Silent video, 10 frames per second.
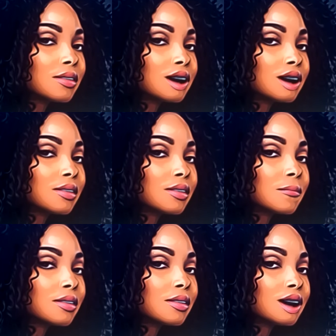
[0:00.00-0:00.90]
She said,
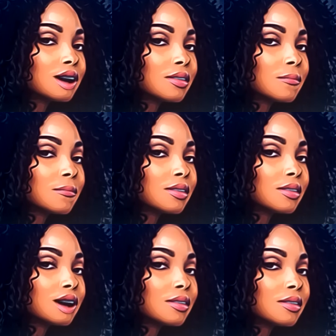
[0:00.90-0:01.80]
Well, us hugging
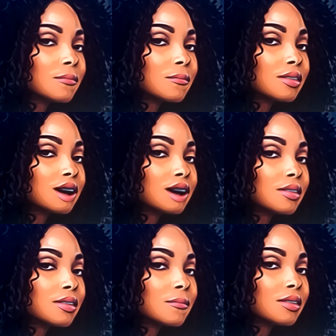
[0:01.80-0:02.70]
was his idea.
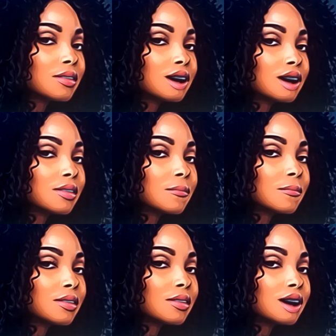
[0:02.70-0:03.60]
Well, baby, what she
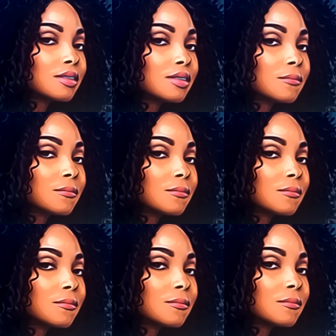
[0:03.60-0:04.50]
say that for?
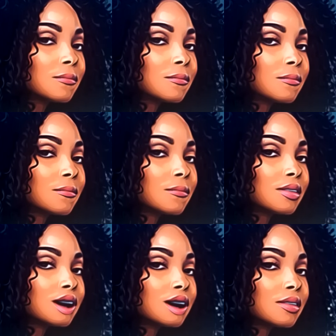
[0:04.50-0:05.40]
Oh,
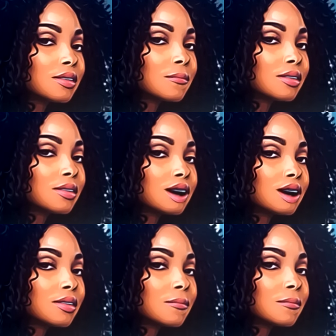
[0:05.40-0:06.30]
honey, she is
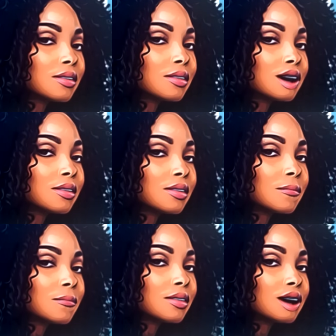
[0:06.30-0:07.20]
boiling his
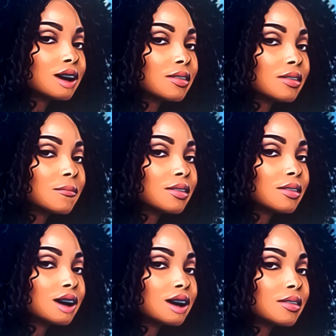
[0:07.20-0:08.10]
blood.
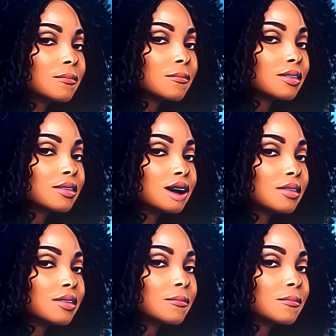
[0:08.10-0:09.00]
Dr. Pia said,
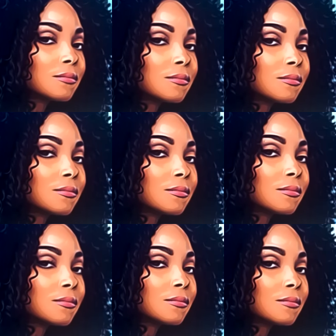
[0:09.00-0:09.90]
Well, the
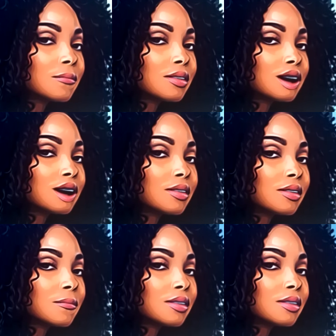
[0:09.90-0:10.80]
exercise wasn't to
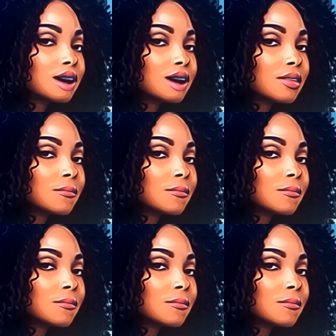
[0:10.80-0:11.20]
hug, so